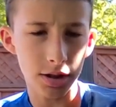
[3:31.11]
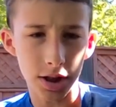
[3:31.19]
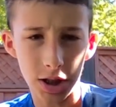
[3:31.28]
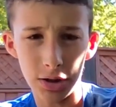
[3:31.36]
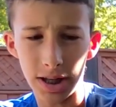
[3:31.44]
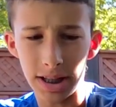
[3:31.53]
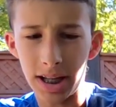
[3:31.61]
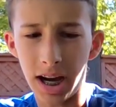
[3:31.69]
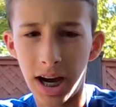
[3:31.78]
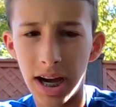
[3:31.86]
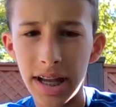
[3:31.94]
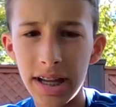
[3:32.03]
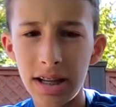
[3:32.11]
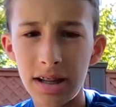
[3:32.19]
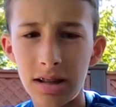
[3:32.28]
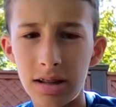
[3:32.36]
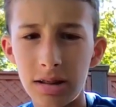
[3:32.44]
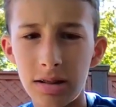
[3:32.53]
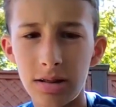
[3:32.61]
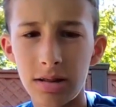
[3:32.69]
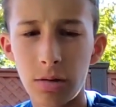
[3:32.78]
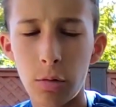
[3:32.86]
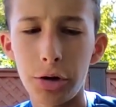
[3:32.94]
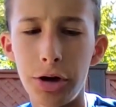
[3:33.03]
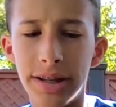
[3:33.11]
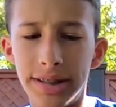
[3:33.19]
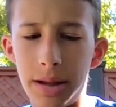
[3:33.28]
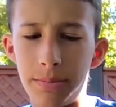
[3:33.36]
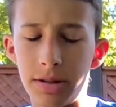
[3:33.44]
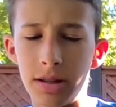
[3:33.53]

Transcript: You can tie it, or you can tape it.